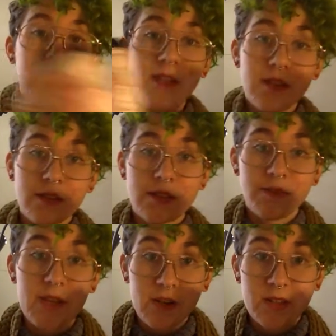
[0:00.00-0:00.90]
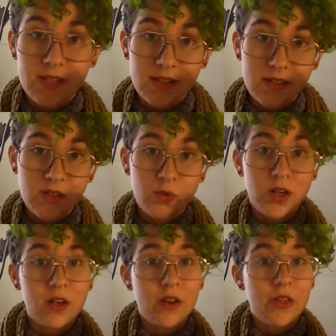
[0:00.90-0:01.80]
These bigger tins
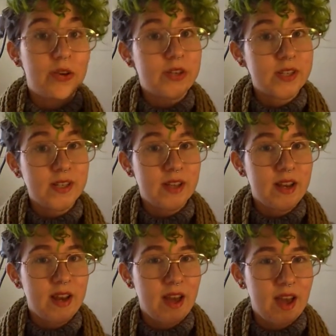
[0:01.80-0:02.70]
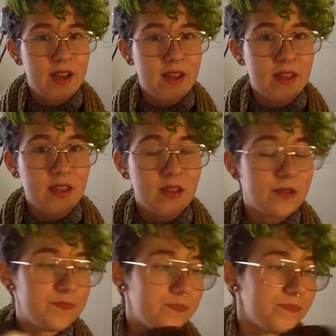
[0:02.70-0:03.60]
were $13.99, I think.